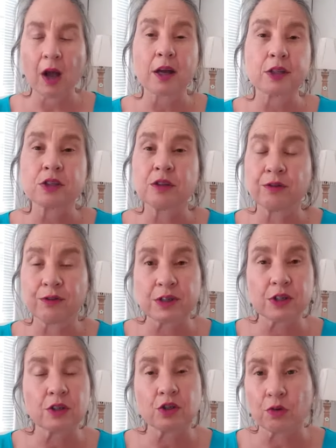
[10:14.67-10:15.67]
asked to
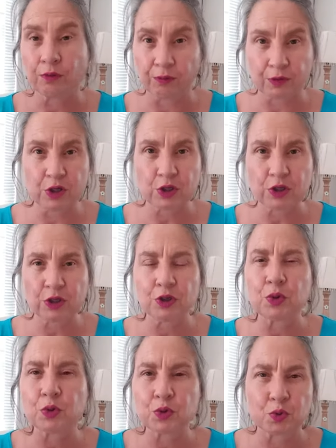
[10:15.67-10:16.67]
visit your vision,
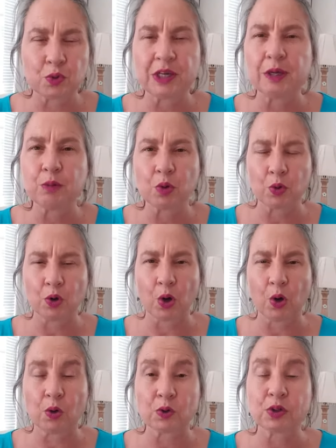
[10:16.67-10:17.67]
your dream, your
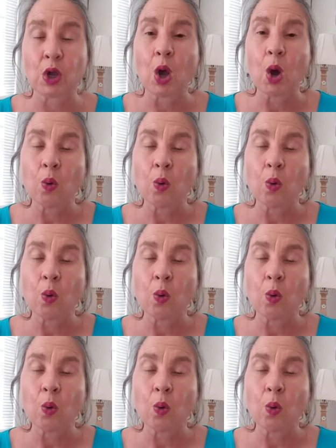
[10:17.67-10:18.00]
goals,